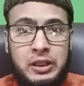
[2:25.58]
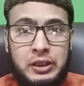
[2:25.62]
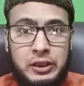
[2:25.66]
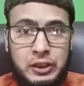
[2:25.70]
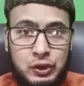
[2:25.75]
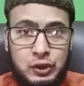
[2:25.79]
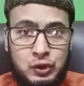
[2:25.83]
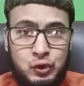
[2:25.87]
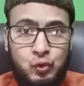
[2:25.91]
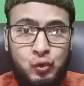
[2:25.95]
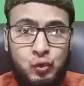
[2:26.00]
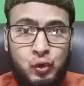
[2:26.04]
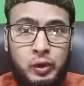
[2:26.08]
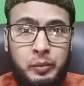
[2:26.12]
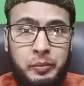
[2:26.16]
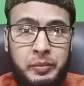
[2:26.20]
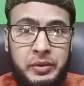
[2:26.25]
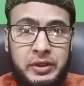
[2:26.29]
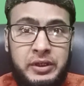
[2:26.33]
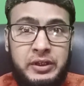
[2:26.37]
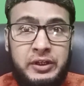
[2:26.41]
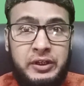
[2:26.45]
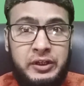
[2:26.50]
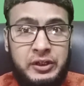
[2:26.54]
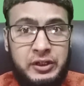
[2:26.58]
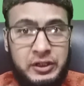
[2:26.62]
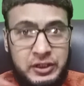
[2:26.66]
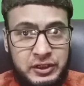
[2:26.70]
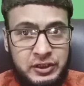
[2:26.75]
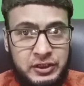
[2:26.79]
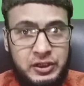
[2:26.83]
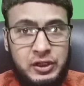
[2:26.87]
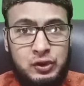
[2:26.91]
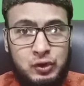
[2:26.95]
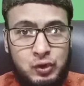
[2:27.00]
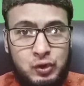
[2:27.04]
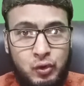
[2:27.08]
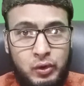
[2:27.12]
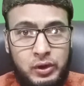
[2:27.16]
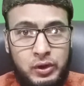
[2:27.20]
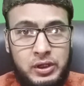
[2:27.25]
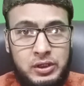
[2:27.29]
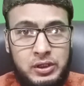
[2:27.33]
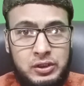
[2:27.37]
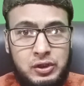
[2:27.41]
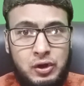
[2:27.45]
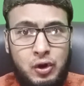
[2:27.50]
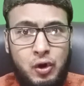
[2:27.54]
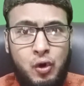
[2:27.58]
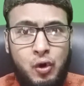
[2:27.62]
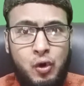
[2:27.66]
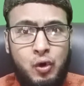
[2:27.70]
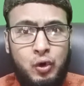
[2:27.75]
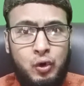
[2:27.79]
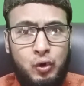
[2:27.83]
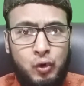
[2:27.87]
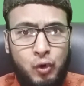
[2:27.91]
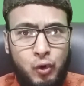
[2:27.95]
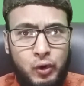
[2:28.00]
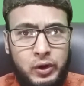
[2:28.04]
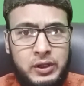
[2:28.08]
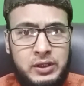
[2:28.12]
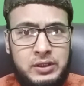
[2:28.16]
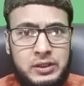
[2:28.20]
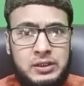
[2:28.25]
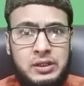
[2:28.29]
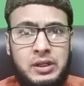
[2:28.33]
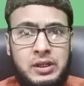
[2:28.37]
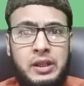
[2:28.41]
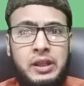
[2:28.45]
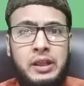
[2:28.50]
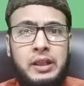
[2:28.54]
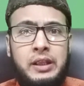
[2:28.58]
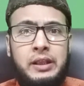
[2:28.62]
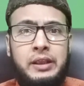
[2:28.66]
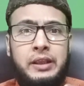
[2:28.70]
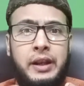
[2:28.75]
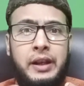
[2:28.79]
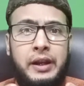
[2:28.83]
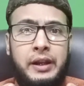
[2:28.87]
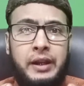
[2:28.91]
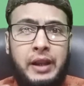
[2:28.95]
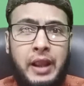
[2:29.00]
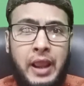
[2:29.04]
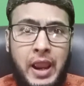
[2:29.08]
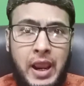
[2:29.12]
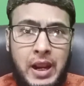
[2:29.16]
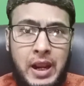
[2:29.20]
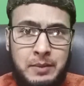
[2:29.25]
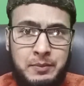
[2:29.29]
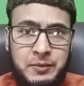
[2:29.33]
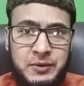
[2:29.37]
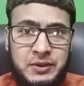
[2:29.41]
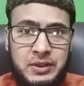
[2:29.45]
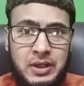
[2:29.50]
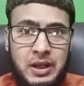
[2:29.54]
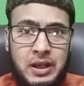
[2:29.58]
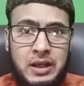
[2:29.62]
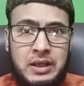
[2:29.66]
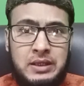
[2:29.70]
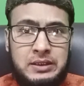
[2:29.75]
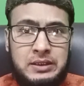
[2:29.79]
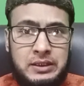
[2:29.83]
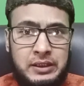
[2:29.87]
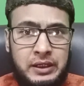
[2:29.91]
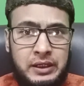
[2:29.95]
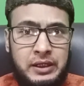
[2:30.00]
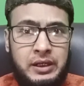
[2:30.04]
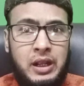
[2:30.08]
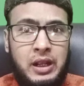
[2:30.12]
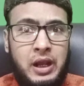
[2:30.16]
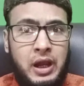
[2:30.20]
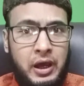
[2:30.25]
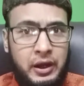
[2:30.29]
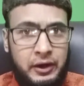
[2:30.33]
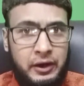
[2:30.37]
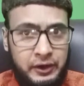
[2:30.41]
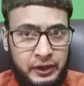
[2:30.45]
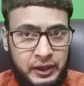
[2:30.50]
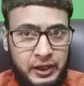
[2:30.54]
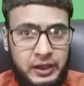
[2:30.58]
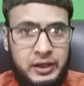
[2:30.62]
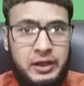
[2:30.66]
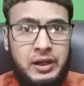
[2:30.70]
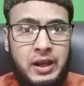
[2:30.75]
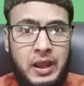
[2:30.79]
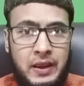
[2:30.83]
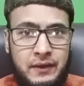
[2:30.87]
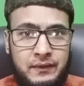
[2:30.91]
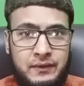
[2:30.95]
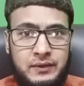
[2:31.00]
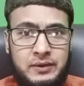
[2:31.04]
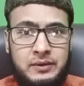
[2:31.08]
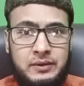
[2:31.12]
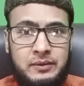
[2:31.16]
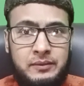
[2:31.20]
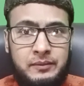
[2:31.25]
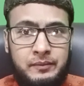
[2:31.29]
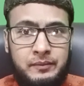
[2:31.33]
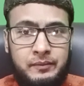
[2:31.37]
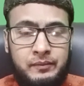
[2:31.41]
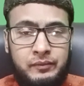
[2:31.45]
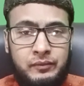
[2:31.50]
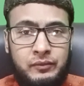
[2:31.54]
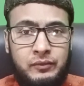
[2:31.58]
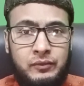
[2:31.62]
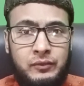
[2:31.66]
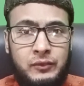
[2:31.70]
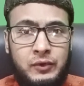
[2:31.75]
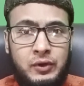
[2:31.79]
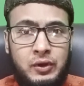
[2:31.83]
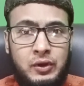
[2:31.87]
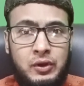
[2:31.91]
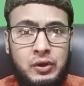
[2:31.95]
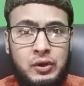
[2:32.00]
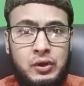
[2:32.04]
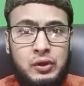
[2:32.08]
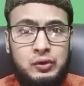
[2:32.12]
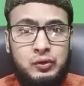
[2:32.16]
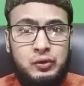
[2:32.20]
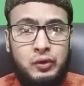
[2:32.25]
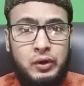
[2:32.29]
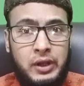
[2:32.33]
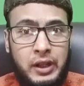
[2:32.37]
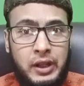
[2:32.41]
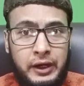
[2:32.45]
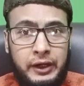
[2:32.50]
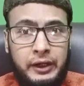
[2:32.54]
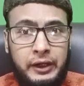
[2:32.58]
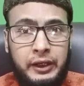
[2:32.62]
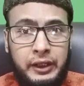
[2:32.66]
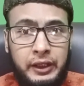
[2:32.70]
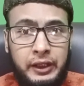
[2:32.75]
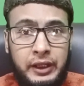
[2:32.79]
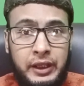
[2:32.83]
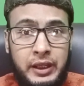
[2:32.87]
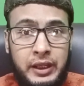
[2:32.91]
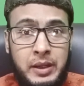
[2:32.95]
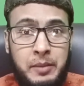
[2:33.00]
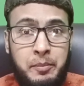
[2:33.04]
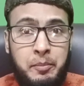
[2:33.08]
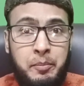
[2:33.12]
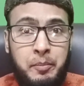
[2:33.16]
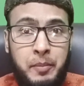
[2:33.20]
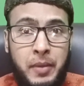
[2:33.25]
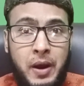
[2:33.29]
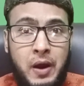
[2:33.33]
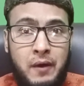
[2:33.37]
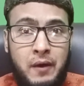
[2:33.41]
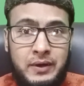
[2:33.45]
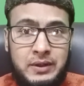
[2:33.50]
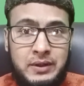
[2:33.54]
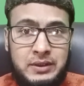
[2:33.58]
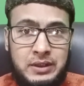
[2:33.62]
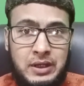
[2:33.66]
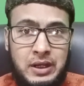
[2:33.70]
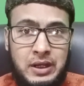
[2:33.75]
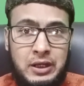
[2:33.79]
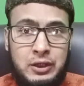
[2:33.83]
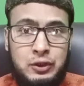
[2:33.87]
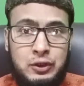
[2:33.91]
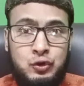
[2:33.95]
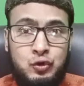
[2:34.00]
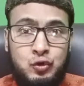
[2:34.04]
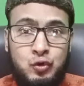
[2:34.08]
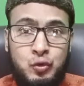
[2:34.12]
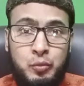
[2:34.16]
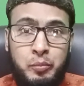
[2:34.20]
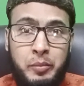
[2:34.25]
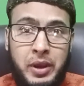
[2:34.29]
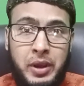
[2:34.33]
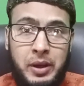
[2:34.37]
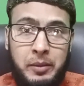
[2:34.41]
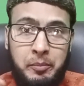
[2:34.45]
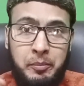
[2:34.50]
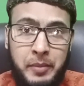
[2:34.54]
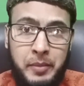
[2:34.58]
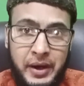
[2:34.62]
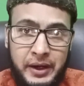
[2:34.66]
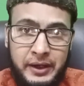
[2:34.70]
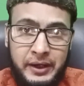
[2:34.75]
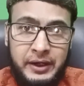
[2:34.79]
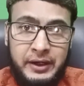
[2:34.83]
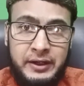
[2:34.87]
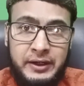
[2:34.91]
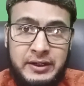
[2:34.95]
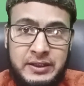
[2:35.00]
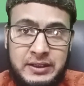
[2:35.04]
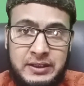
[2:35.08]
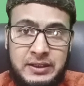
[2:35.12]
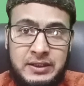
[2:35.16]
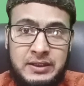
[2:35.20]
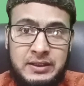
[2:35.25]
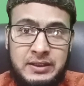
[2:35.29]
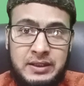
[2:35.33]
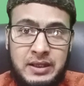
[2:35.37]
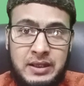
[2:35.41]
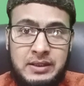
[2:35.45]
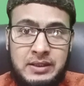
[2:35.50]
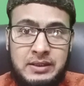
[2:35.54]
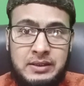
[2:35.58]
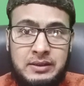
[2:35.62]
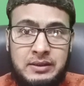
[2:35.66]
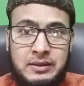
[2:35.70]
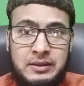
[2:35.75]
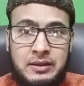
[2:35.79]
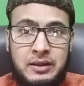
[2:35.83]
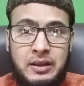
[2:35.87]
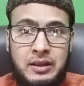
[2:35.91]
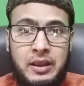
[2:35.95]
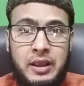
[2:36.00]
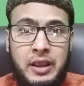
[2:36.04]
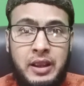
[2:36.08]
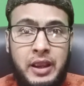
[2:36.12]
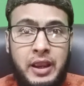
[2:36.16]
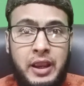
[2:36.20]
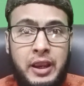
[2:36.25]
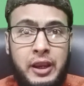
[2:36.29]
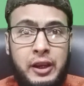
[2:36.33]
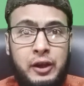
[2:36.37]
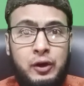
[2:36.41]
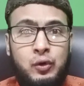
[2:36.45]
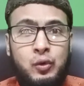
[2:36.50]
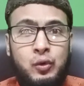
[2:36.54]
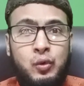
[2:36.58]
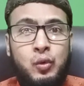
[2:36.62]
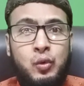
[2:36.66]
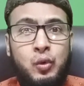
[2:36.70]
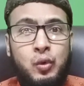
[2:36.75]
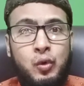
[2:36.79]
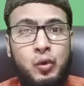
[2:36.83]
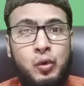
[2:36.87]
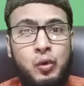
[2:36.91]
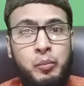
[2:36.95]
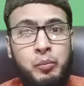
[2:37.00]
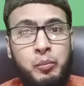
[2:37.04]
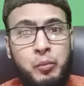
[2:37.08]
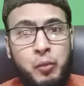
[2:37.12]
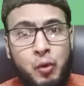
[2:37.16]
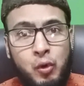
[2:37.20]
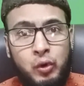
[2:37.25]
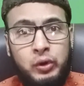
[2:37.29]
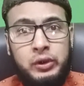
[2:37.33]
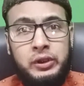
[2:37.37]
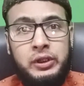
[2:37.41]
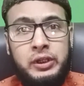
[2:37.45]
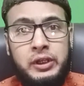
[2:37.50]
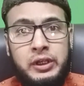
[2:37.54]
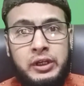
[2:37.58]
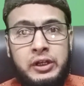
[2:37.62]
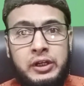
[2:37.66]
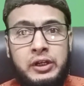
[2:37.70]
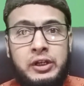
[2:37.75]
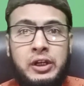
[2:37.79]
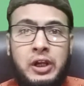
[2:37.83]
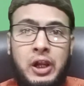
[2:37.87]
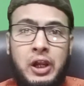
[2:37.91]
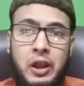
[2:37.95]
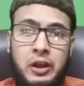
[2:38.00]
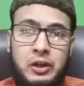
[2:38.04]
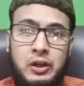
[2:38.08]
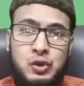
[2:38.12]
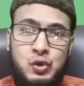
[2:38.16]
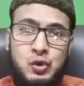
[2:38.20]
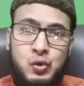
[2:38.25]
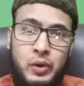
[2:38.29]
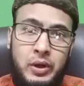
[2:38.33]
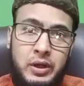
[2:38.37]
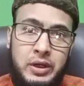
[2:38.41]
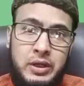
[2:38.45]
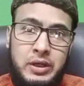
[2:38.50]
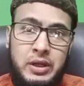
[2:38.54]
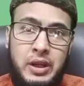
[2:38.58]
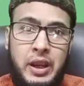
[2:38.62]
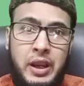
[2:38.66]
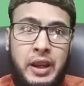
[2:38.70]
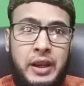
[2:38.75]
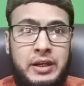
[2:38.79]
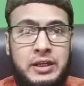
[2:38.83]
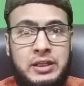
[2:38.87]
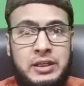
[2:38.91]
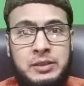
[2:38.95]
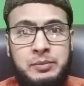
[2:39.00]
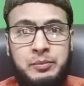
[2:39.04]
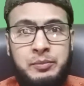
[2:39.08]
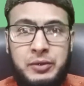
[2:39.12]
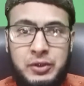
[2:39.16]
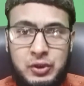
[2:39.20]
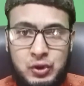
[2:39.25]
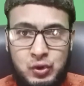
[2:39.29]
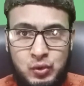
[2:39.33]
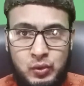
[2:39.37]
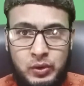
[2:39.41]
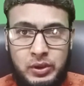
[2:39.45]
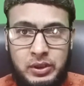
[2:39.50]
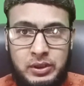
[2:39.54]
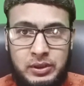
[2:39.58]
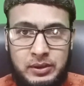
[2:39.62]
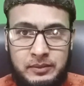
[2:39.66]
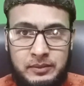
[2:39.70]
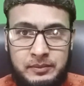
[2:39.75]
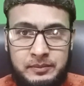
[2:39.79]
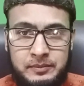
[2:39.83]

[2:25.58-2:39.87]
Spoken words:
This could be religious knowledge or knowledge that helps us in our daily lives. So learning empowers us to make better decisions and grow both intellectually and spiritually.